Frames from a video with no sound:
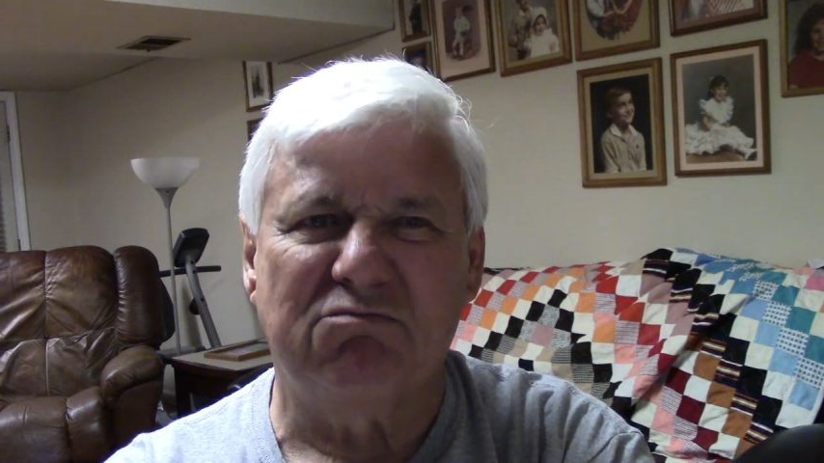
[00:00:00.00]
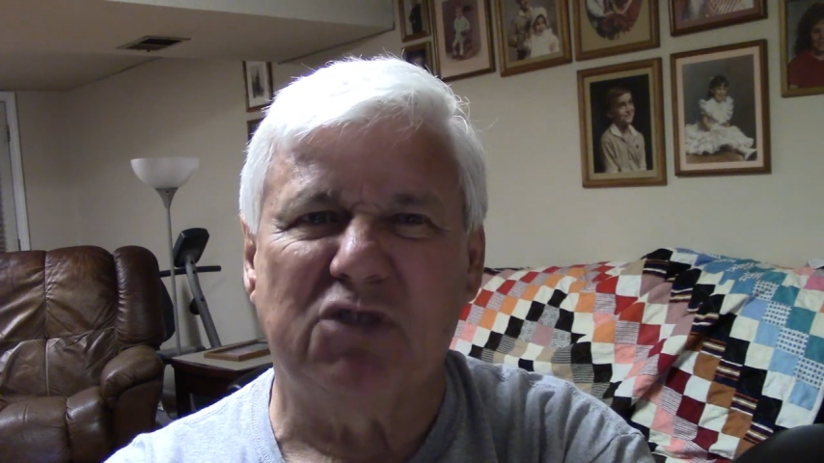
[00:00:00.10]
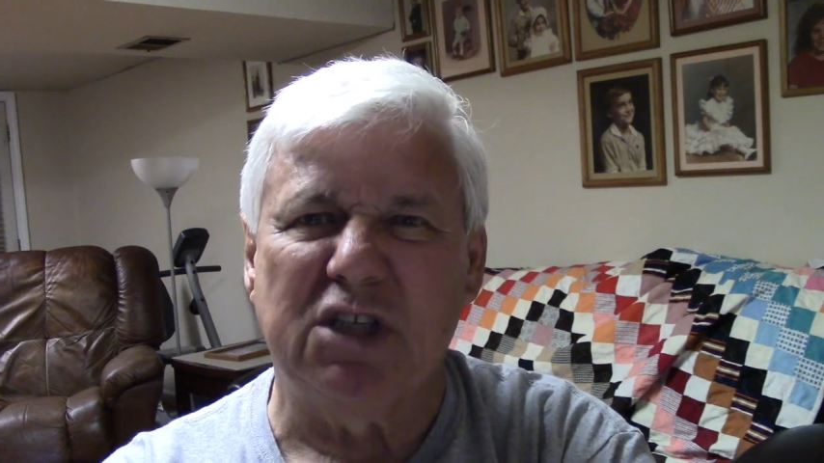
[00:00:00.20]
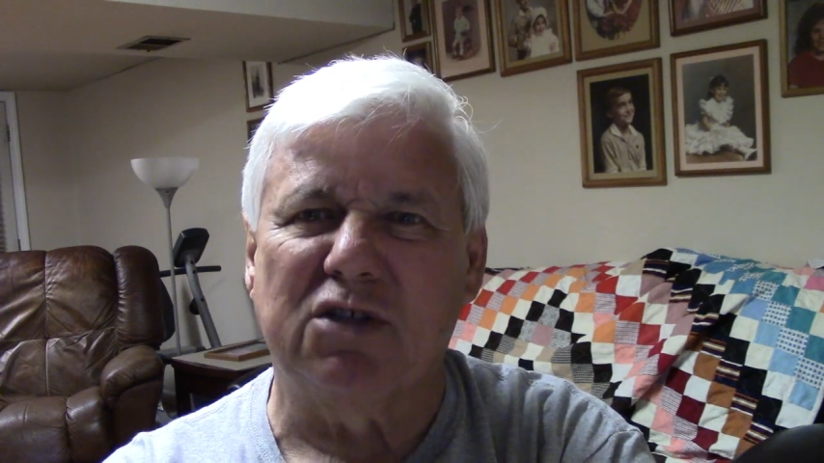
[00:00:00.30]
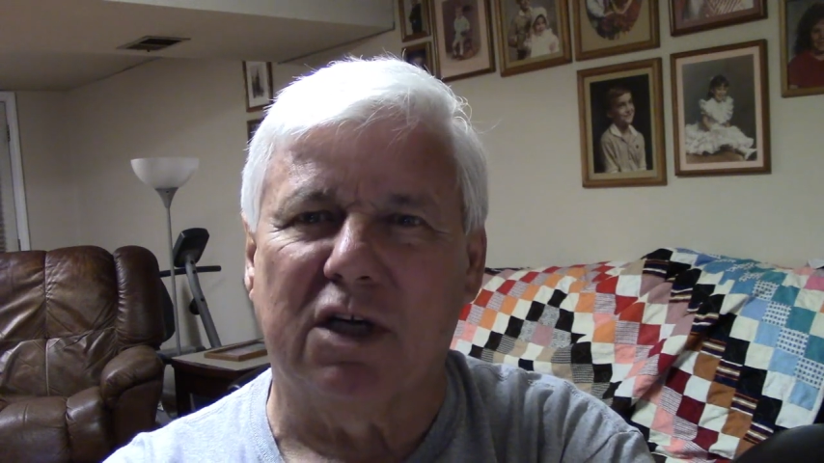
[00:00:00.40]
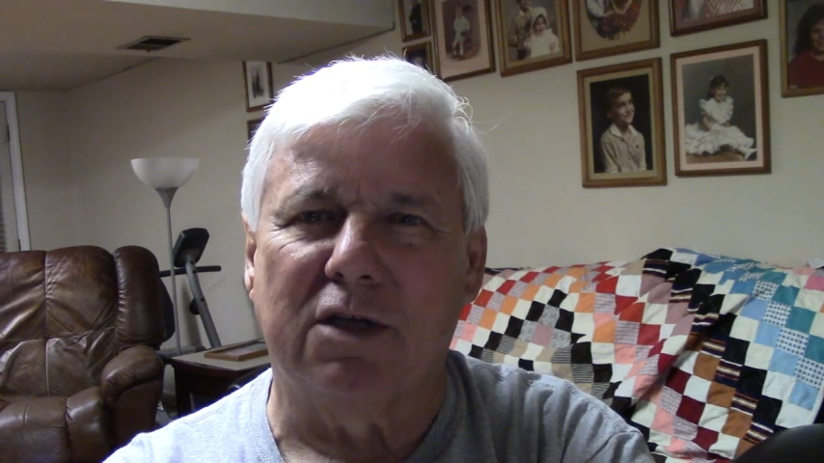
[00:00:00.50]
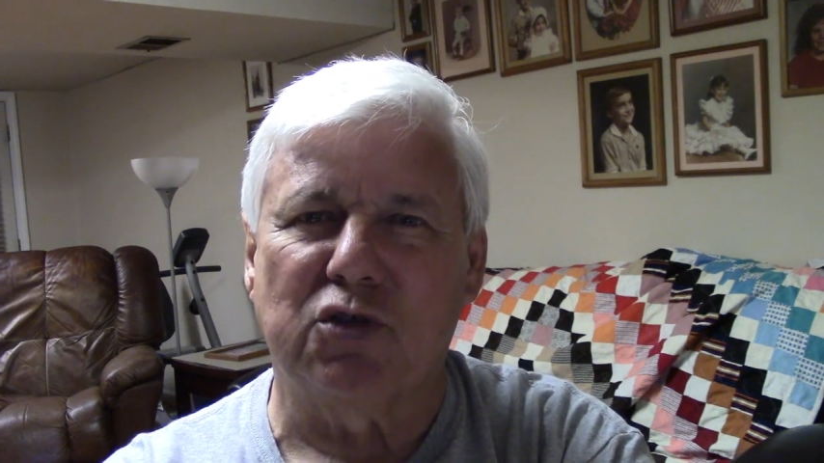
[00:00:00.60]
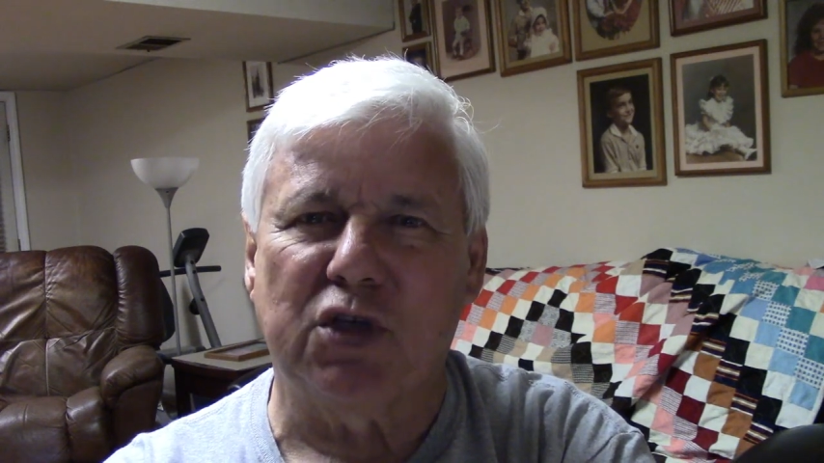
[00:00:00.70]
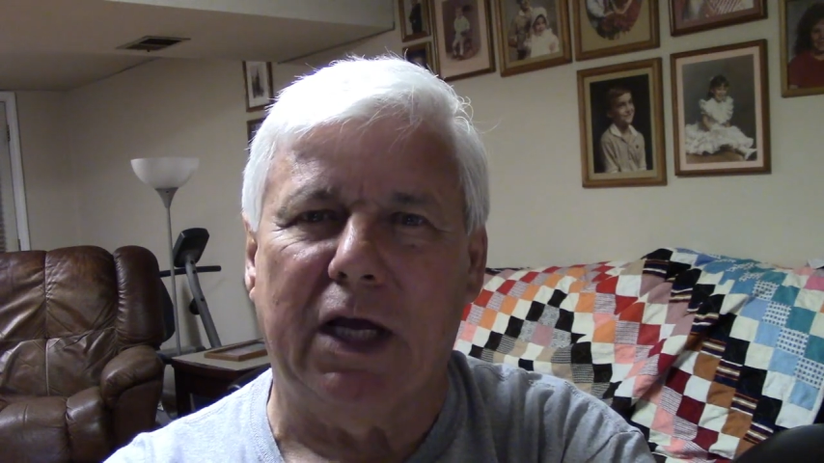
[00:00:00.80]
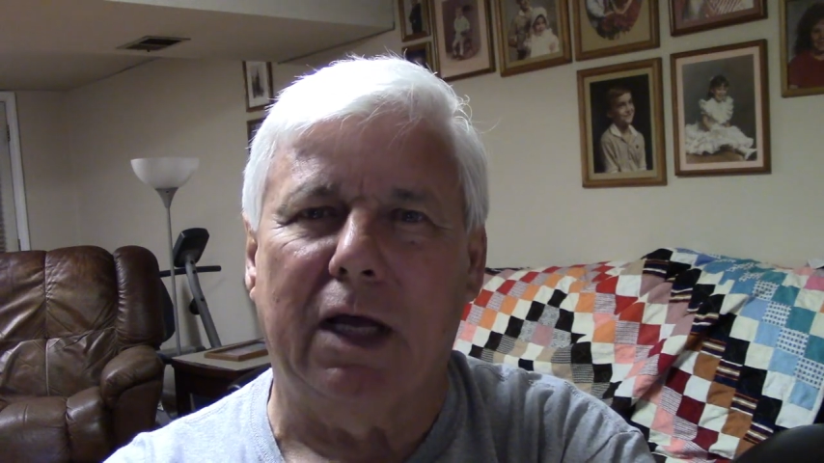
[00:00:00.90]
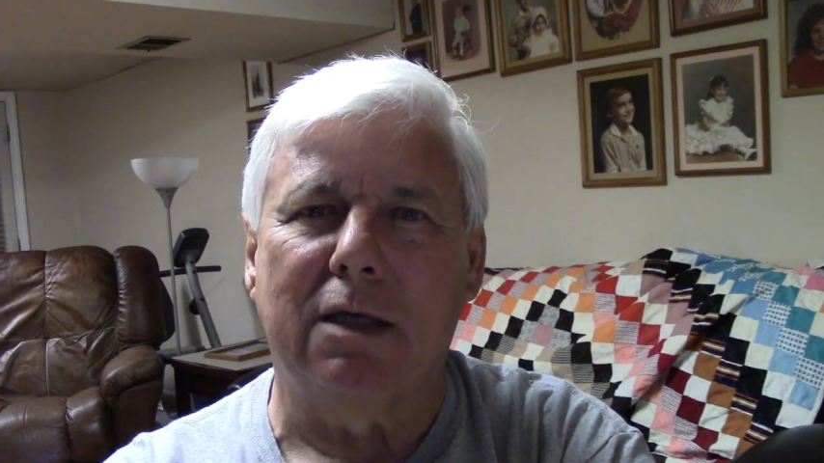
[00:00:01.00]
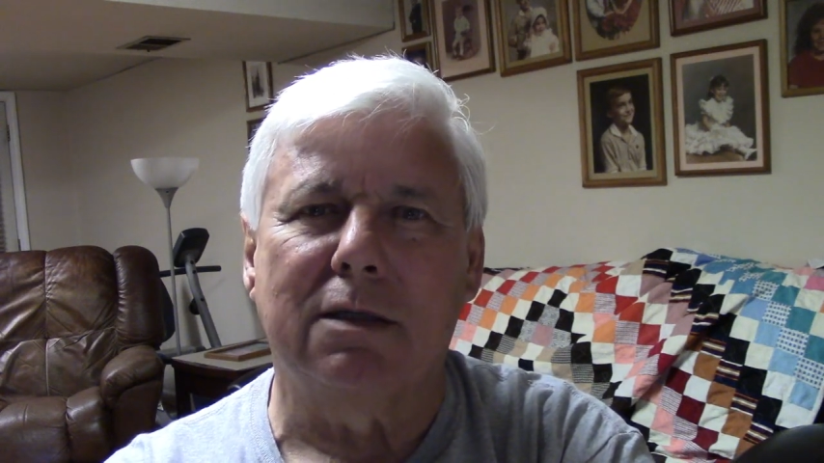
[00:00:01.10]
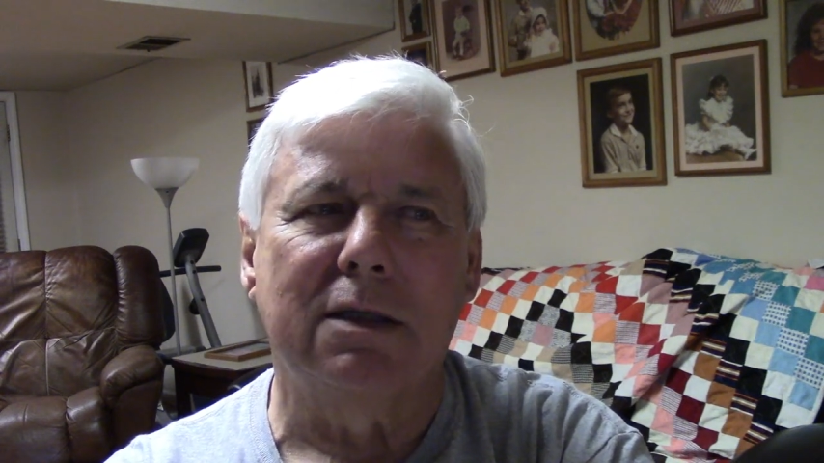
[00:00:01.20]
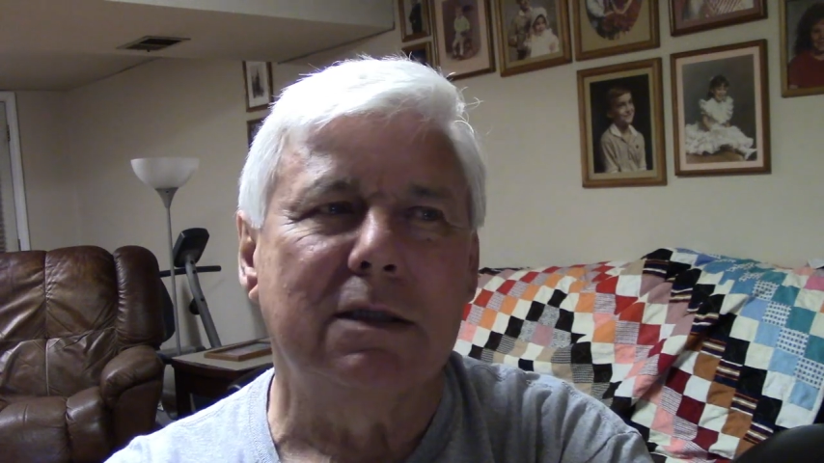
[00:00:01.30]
It's easy to understand.